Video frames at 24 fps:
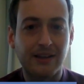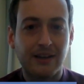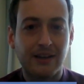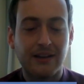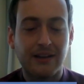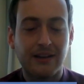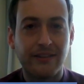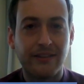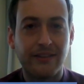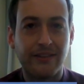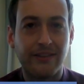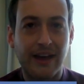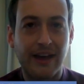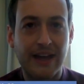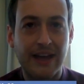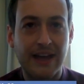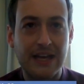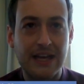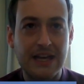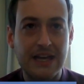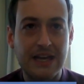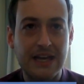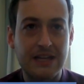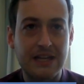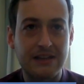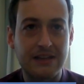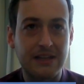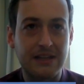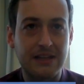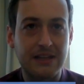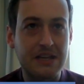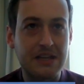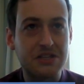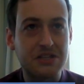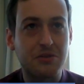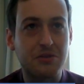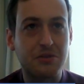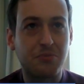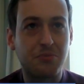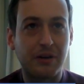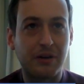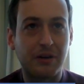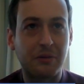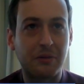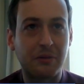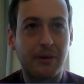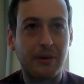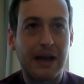they need to bring
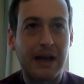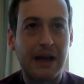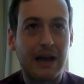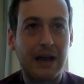back.